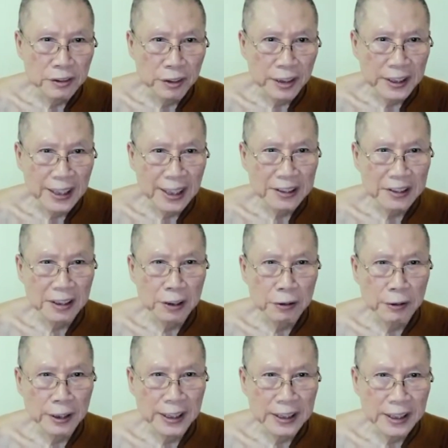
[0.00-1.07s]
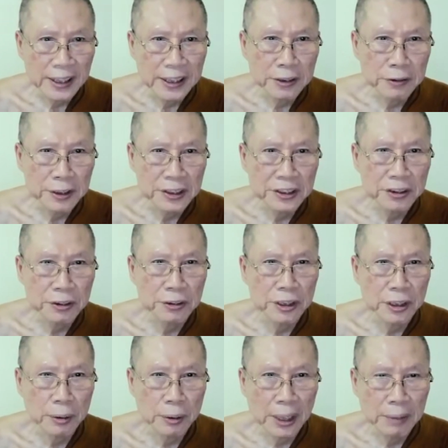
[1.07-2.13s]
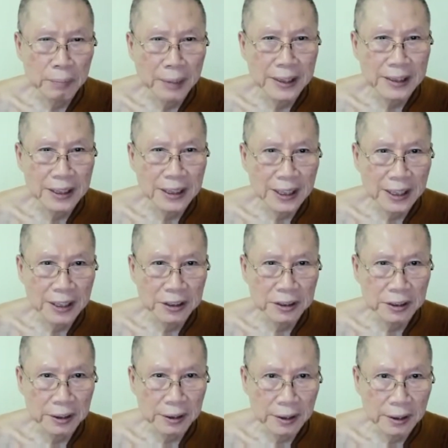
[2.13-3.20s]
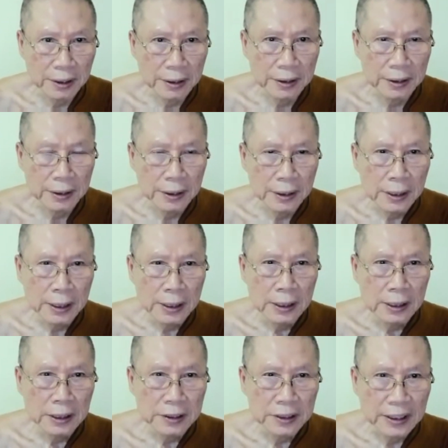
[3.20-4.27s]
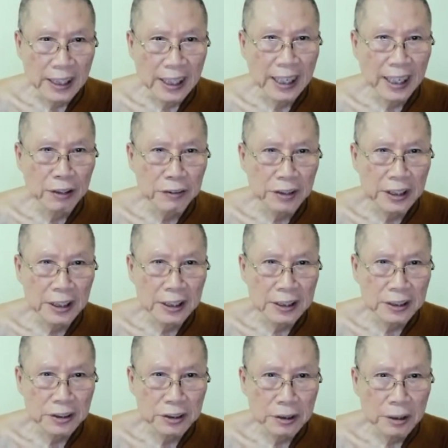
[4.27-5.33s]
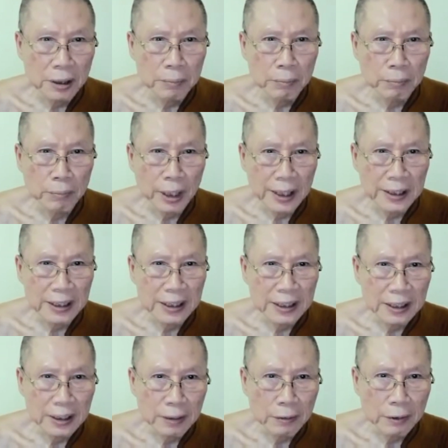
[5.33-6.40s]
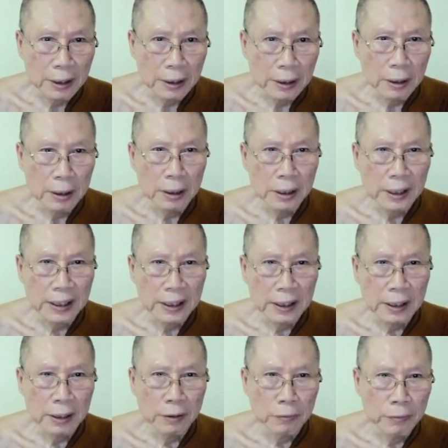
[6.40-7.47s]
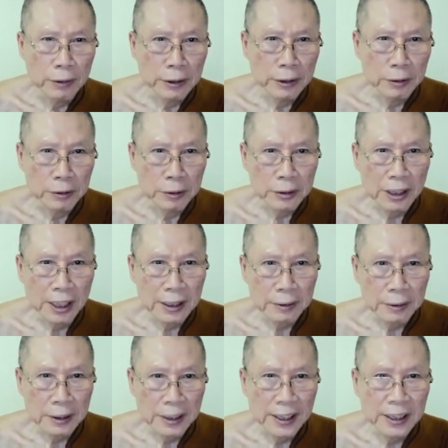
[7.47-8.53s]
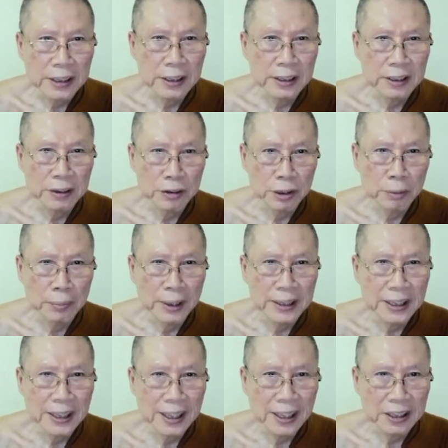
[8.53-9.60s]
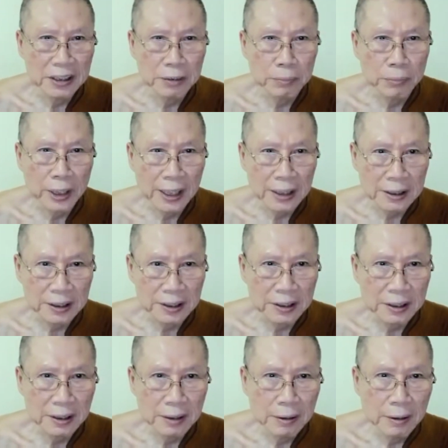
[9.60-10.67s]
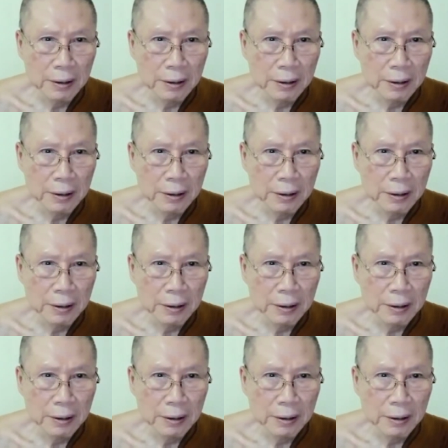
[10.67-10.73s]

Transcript: So it doesn't create hindrance to your meditation. So a healthy body will not hinder your meditation practice.